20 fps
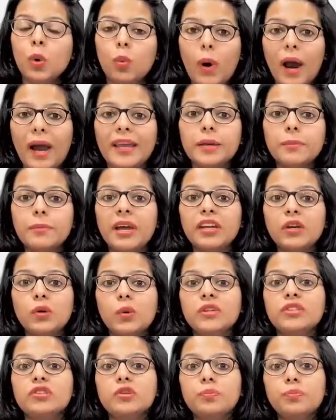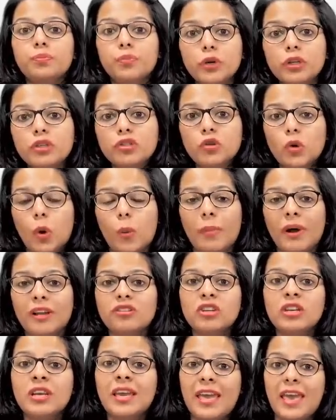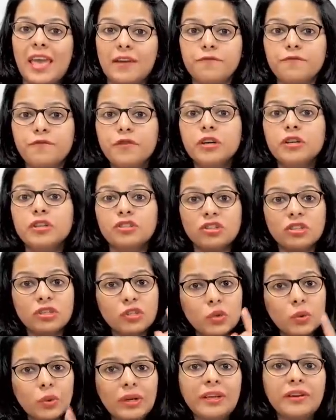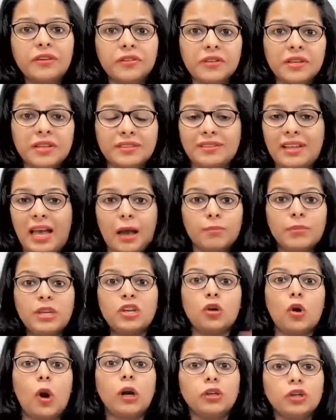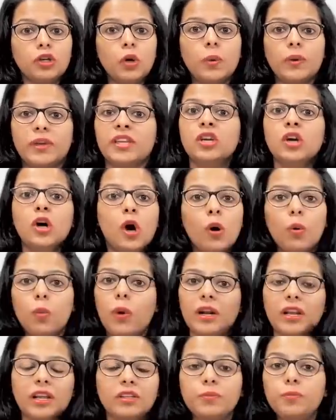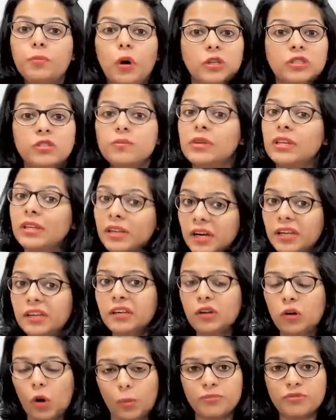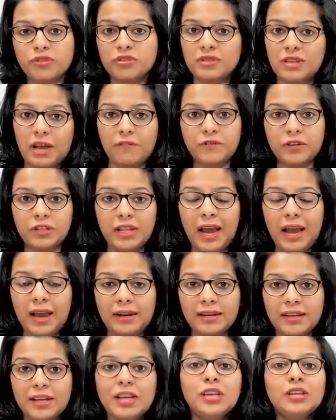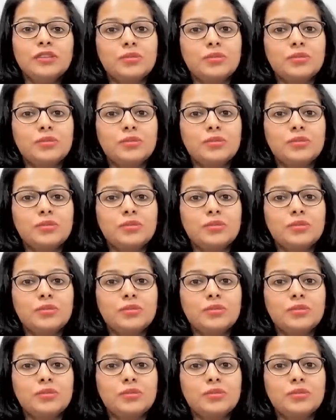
Why am I going to put so much effort just to clear an exam and not knowing what are the possible career options after that?